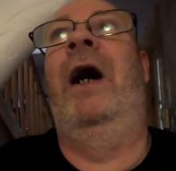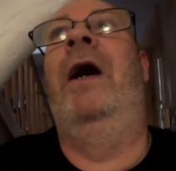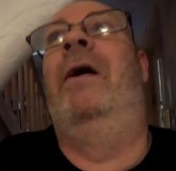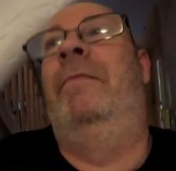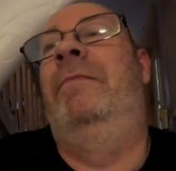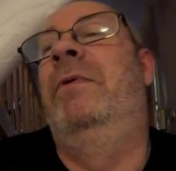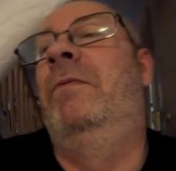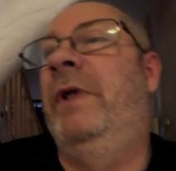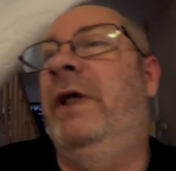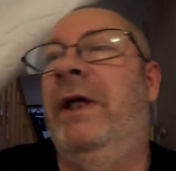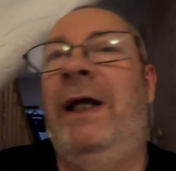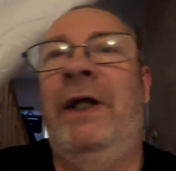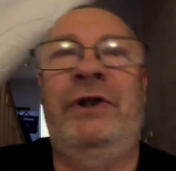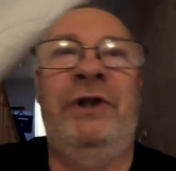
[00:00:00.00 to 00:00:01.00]
up and, and we
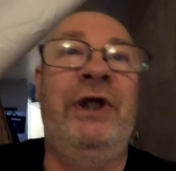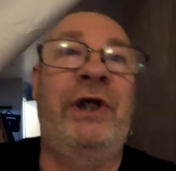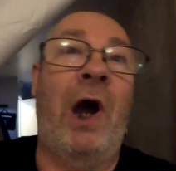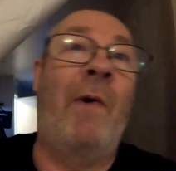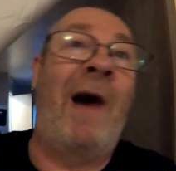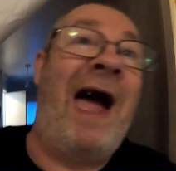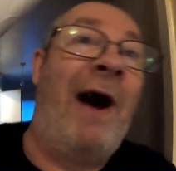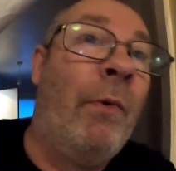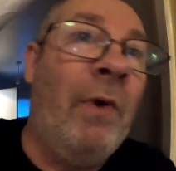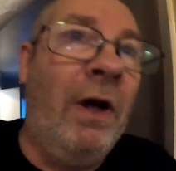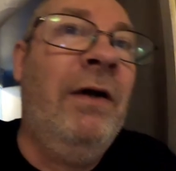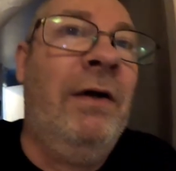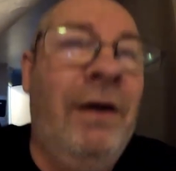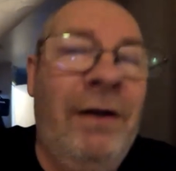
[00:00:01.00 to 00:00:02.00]
can actually go out.
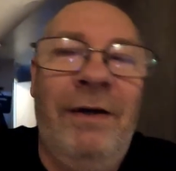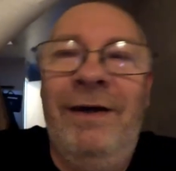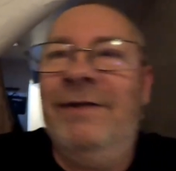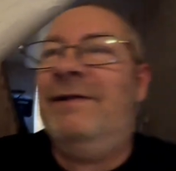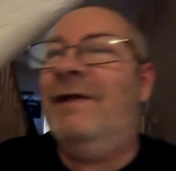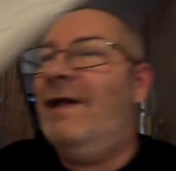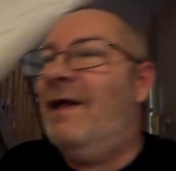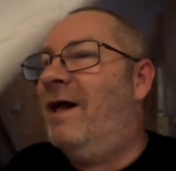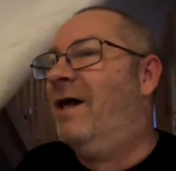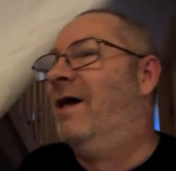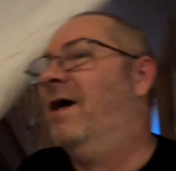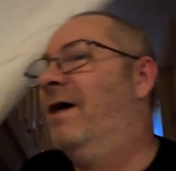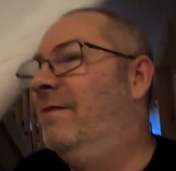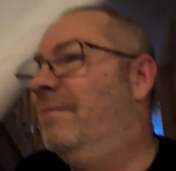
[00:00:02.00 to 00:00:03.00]

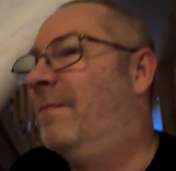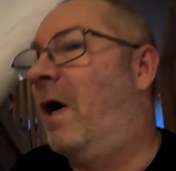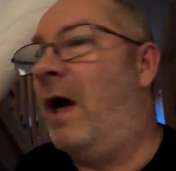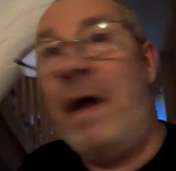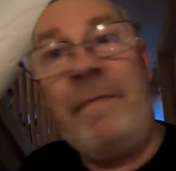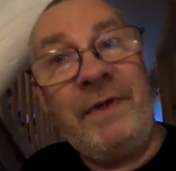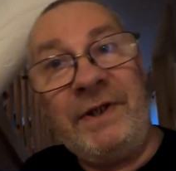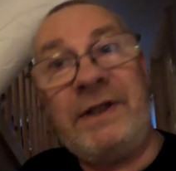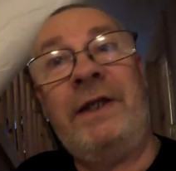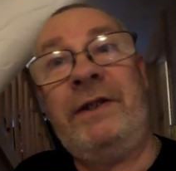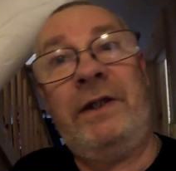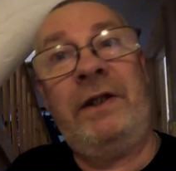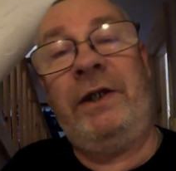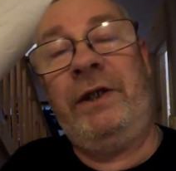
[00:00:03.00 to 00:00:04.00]
Um, I am
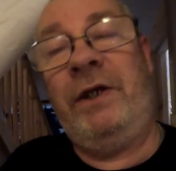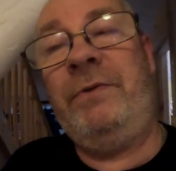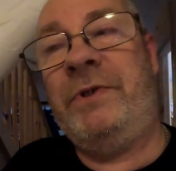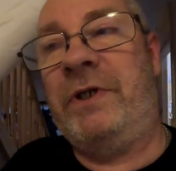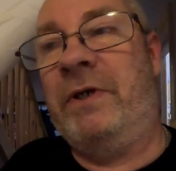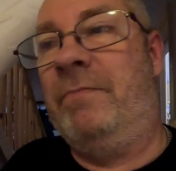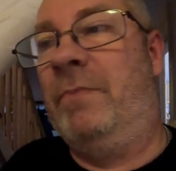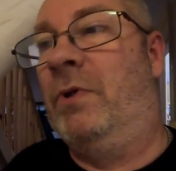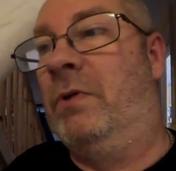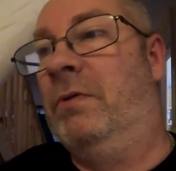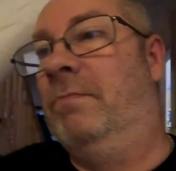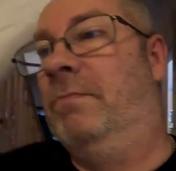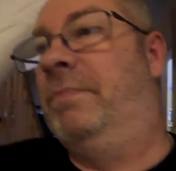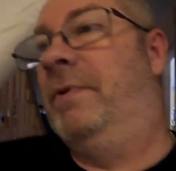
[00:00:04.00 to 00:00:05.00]
intending to use it
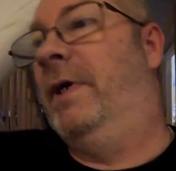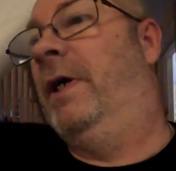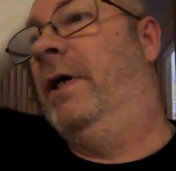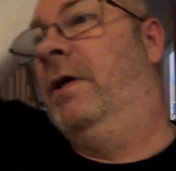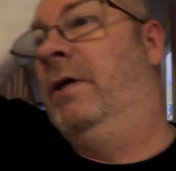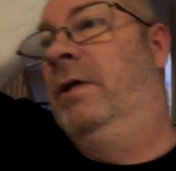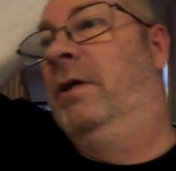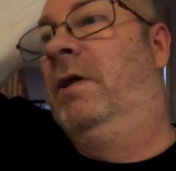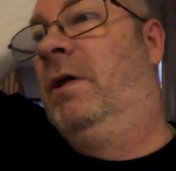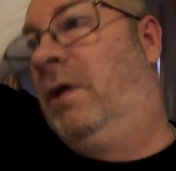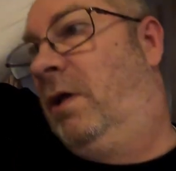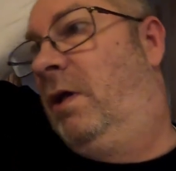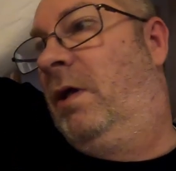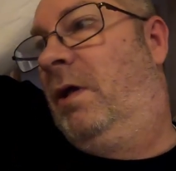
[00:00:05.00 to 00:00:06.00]
more, but
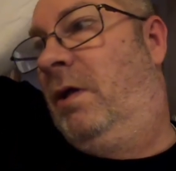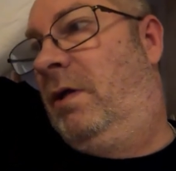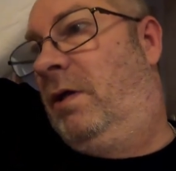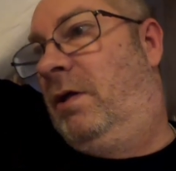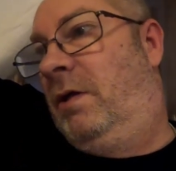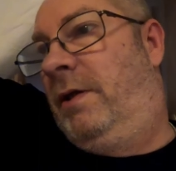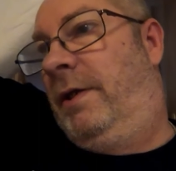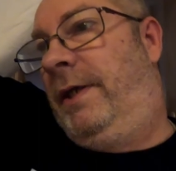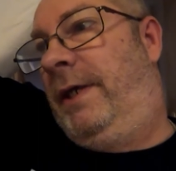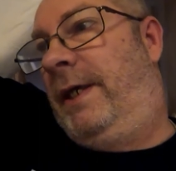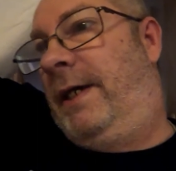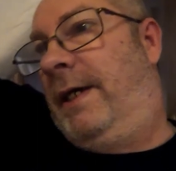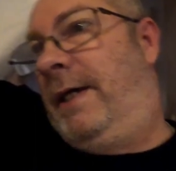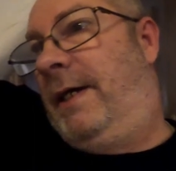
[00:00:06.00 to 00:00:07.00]

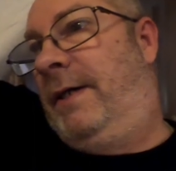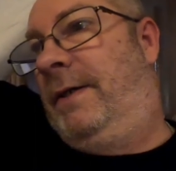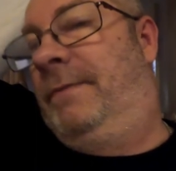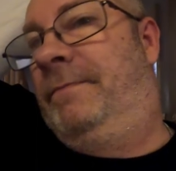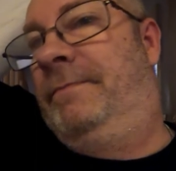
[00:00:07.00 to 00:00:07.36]
yeah.